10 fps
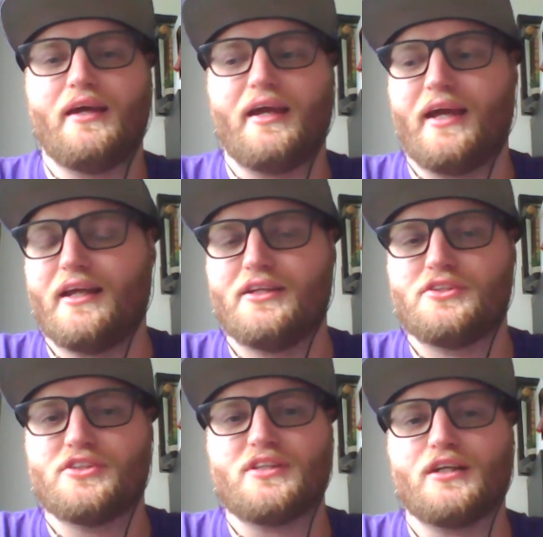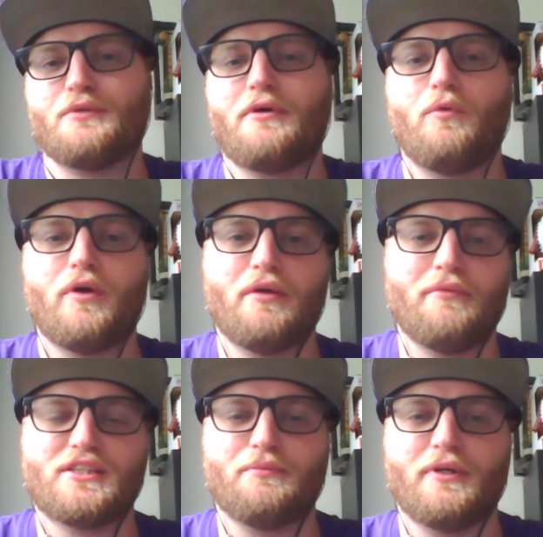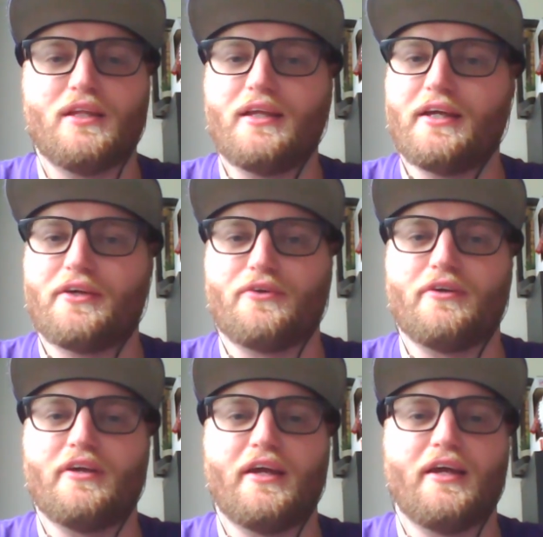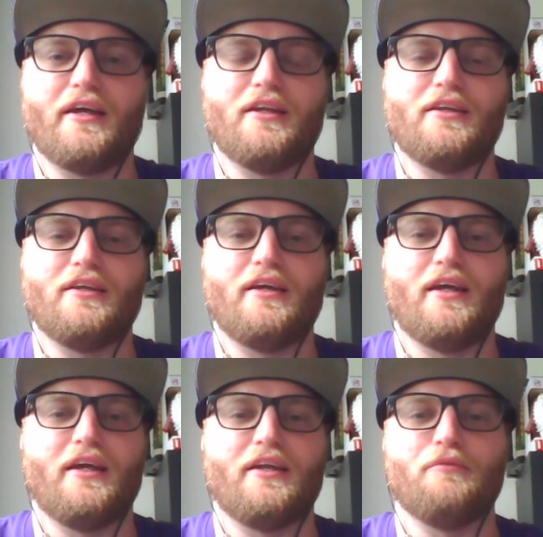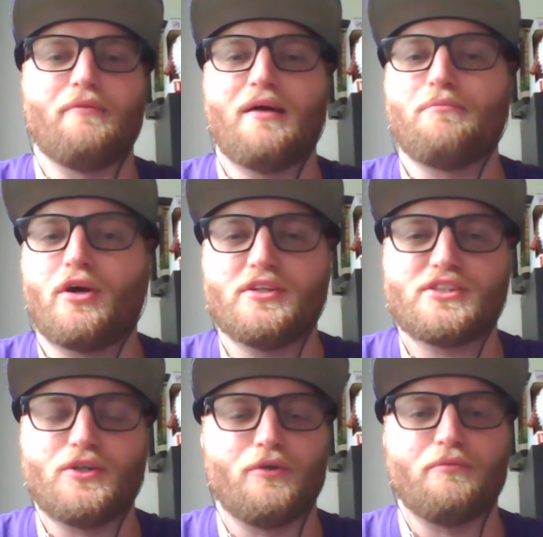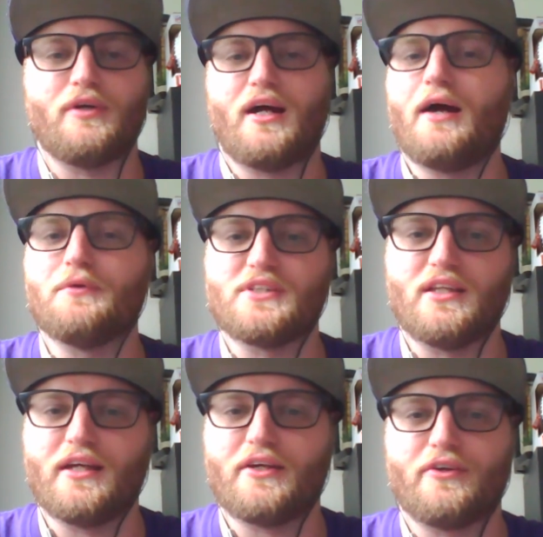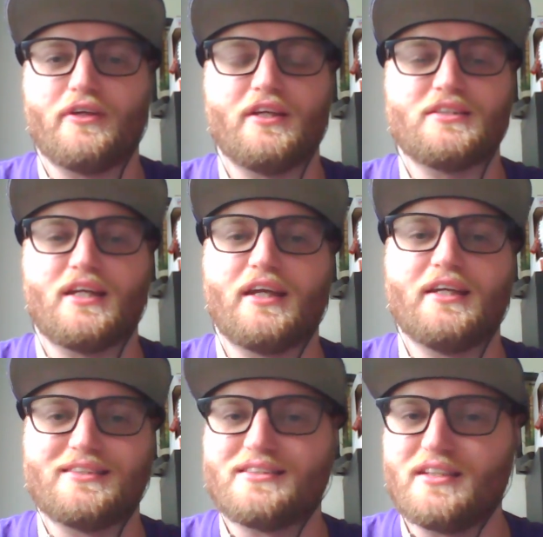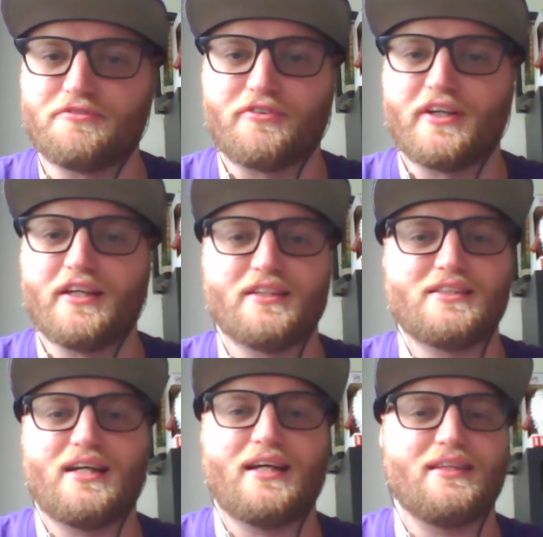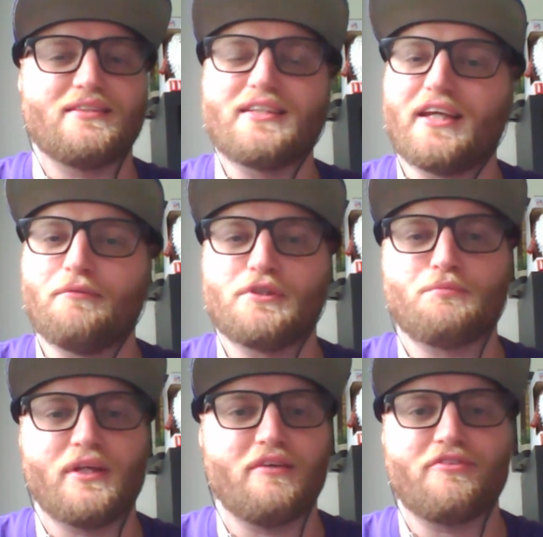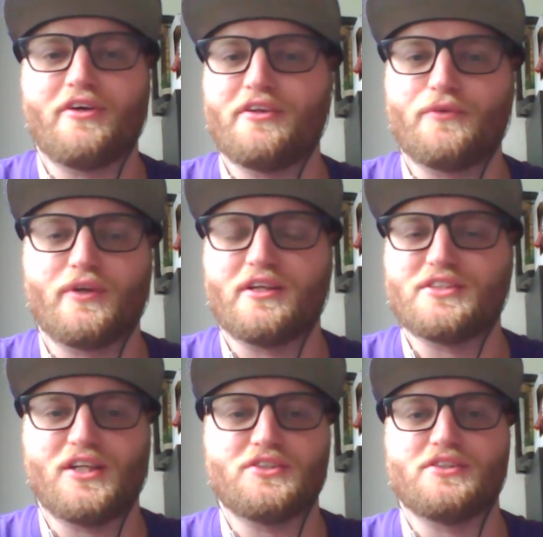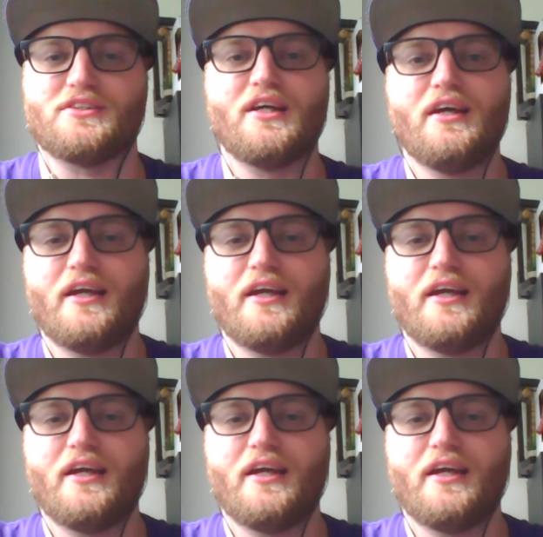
And he just talked about what it meant to be a Laker, and Matt Barnes told him I was a Laker, and he's like, it's different. It's not the same as playing for other organizations.